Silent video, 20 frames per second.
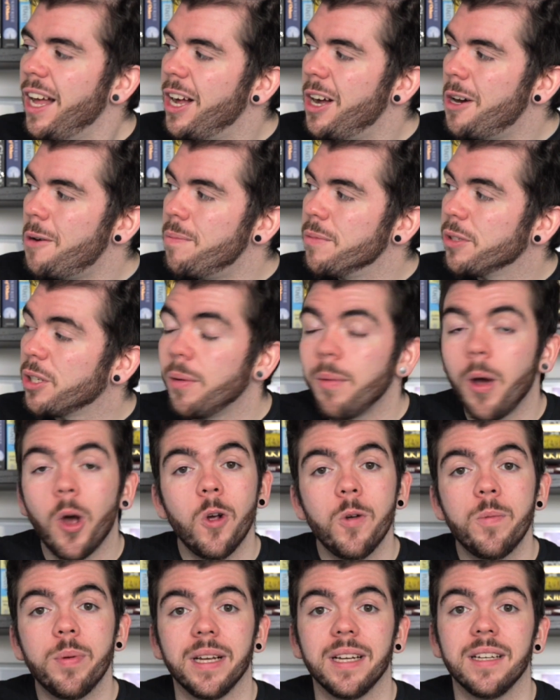So I'm
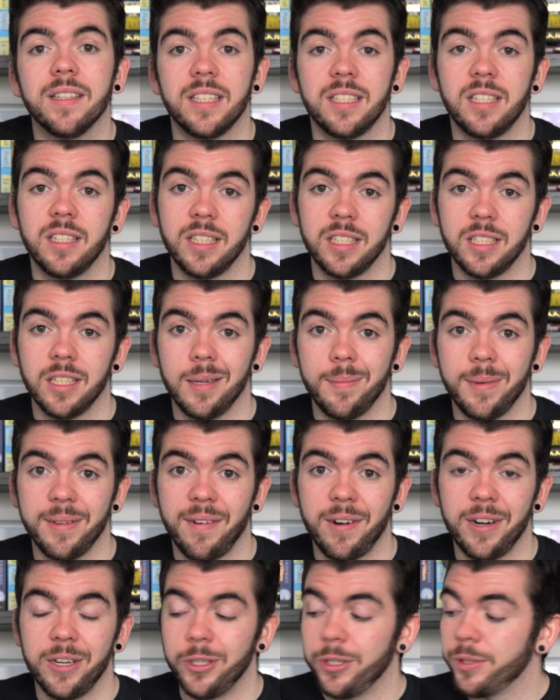hoping that this is going to be
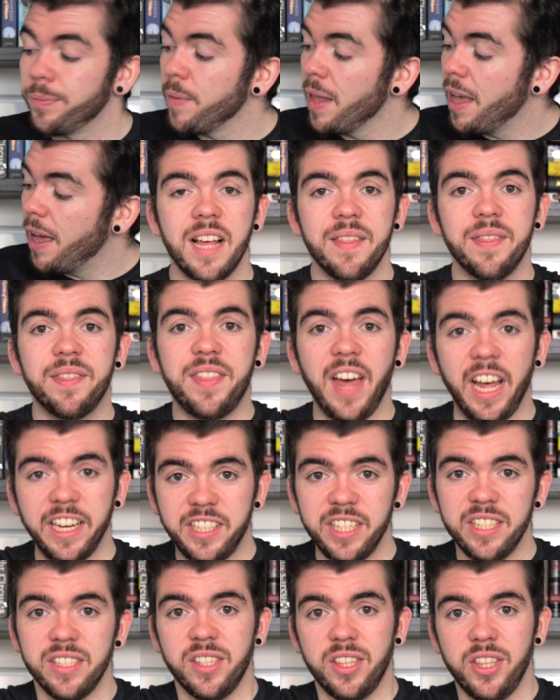very good. And
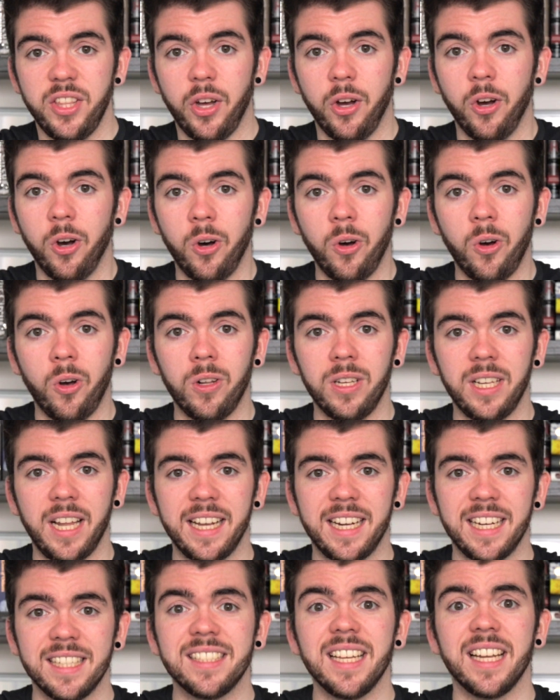that is the haul.
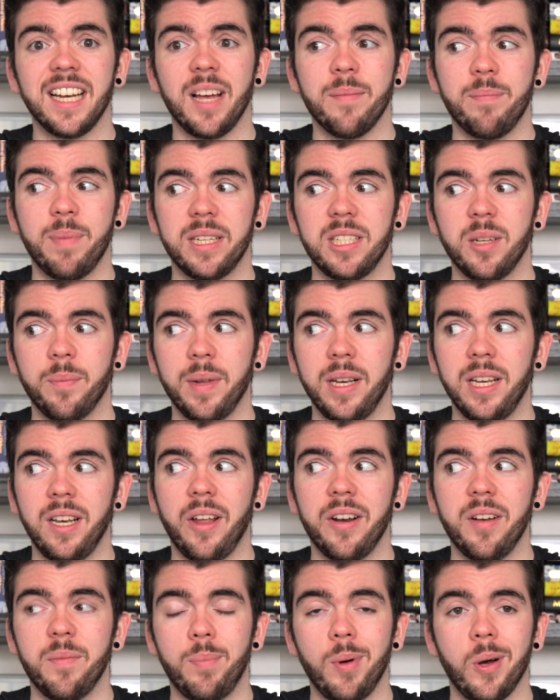Like I said, I picked up a
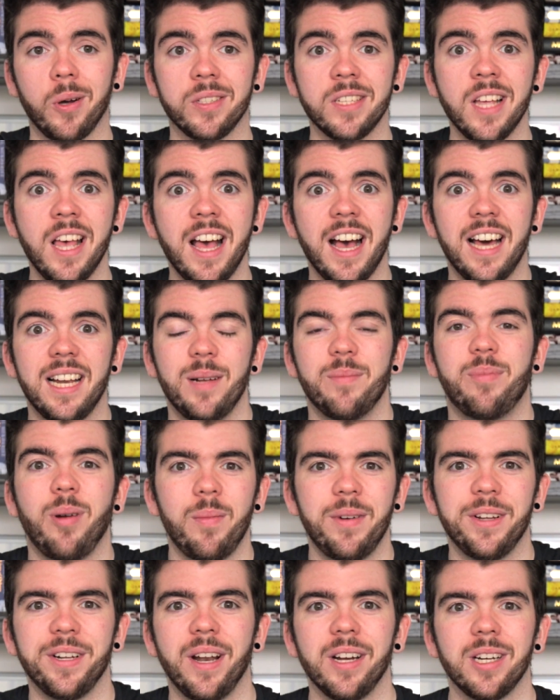lot of books, and I'm
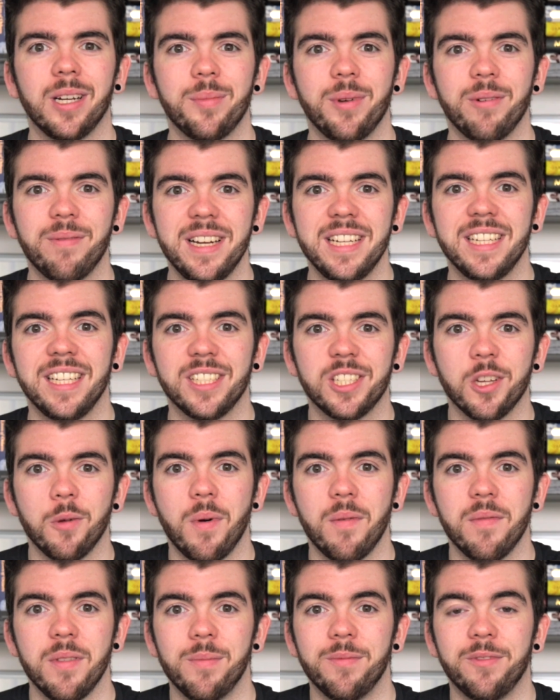probably not going to be reading
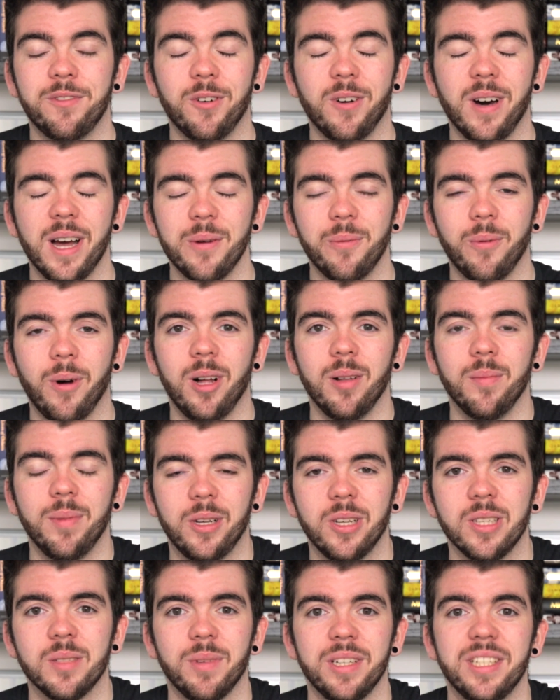some of them for a while
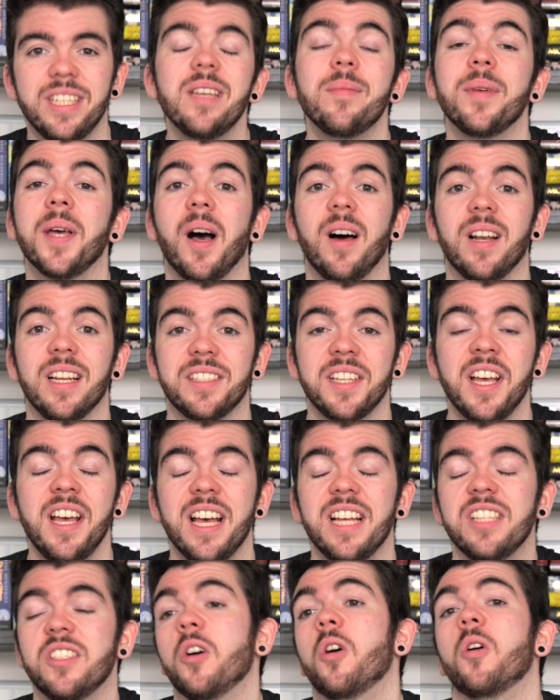because my TBR list
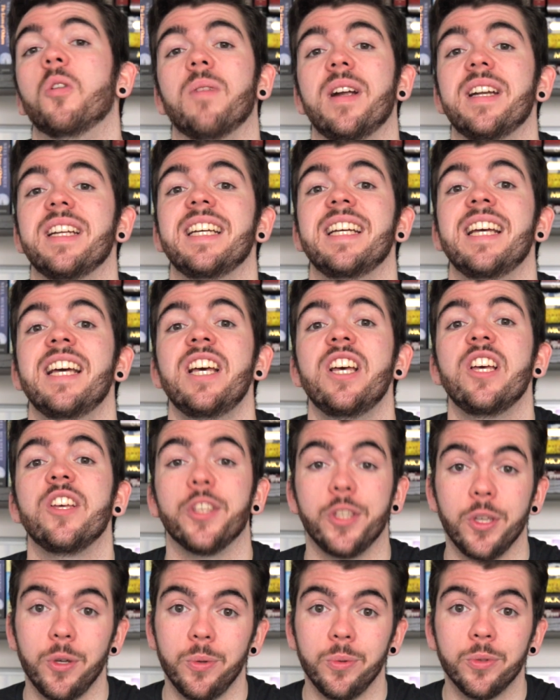is already
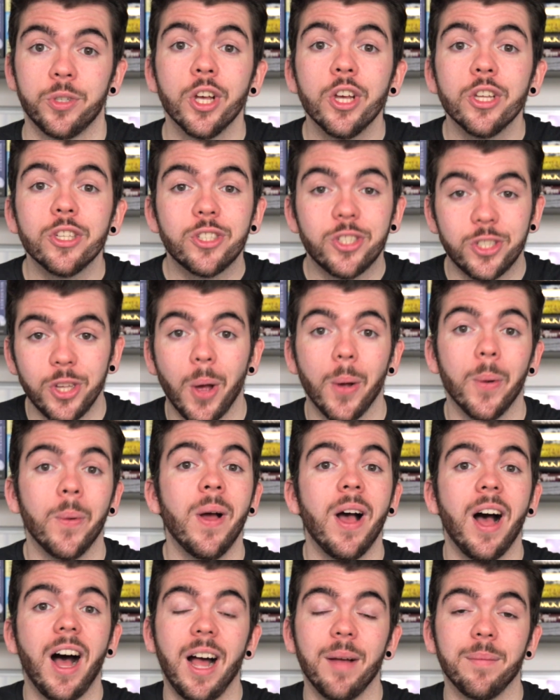huge. So
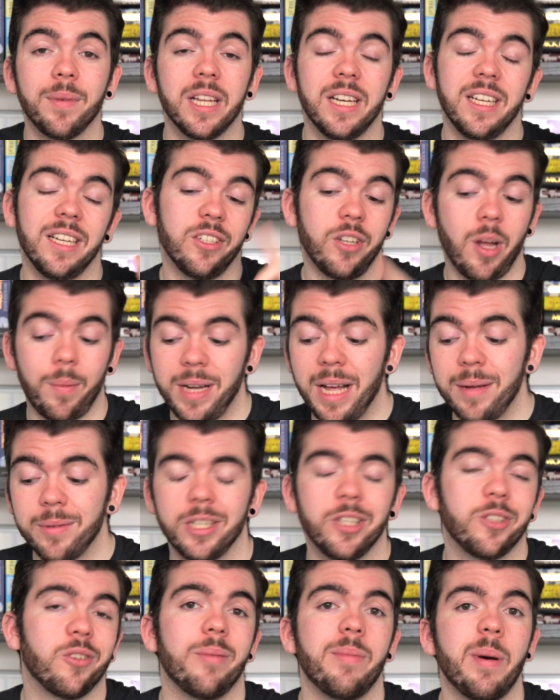I'm
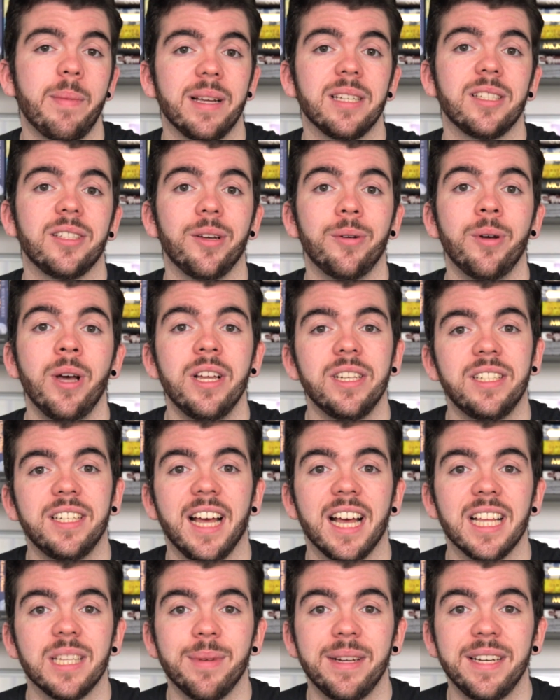gonna try my best though
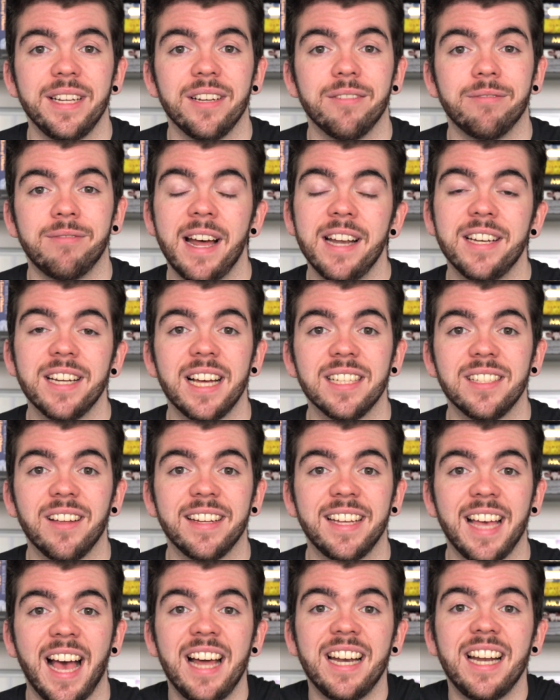to get as many read as
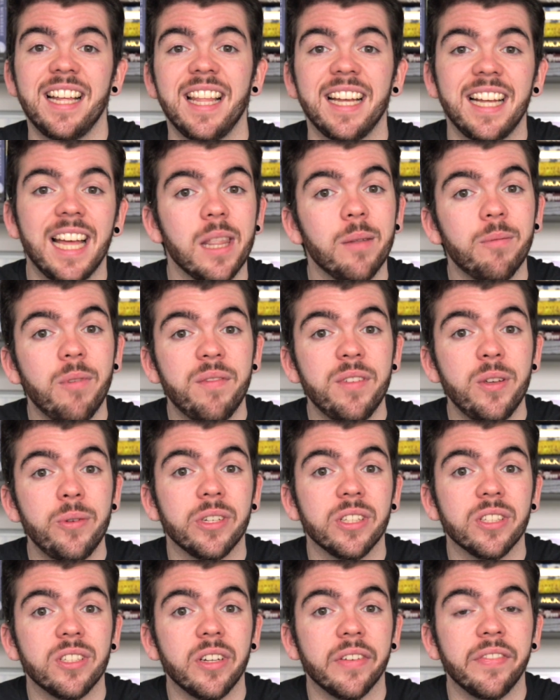I can, and then get them
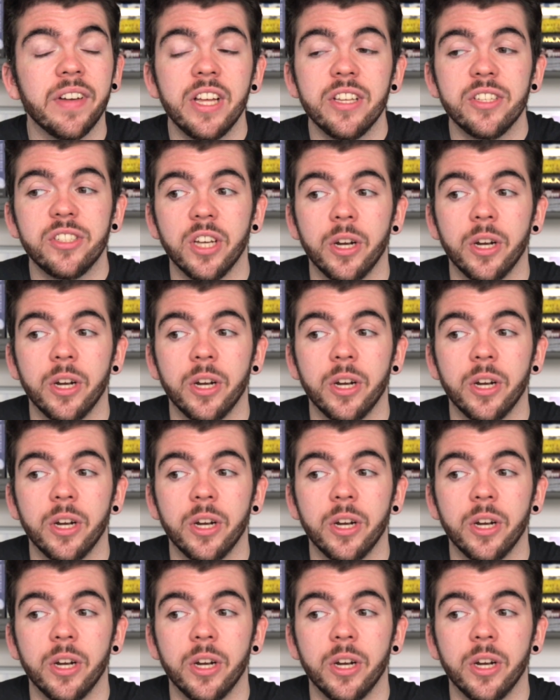reviewed and stuff.